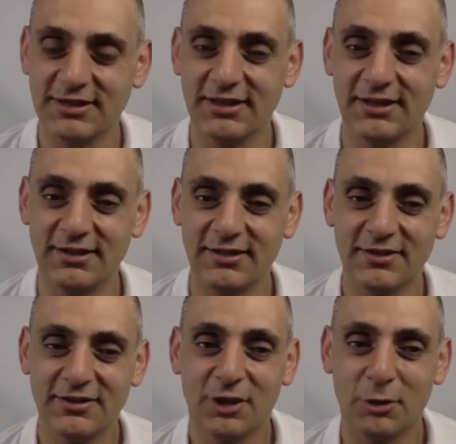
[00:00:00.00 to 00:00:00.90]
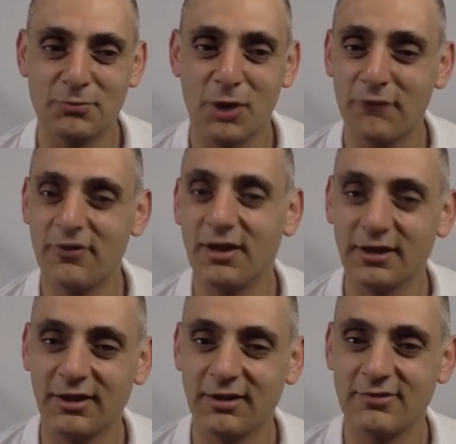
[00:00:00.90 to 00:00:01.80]
and I was
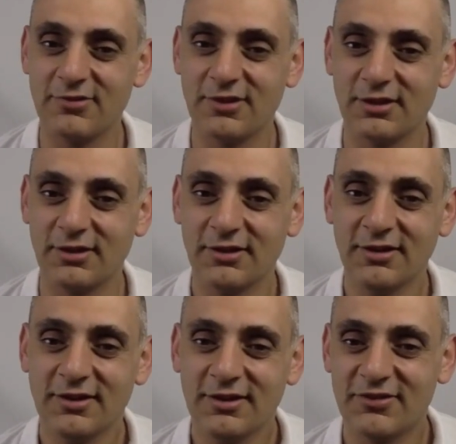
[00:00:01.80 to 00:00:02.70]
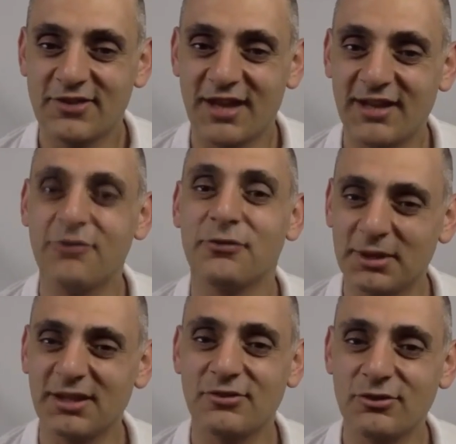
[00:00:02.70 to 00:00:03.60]
motivating kids, and I started hearing
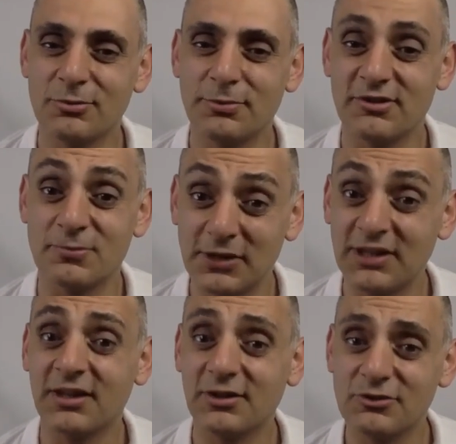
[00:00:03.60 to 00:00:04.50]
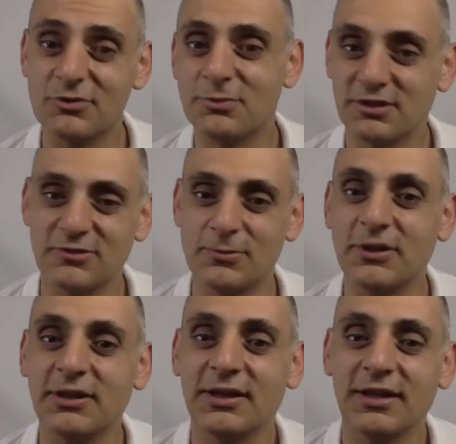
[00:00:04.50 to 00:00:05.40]
from kids, you should be a speaker.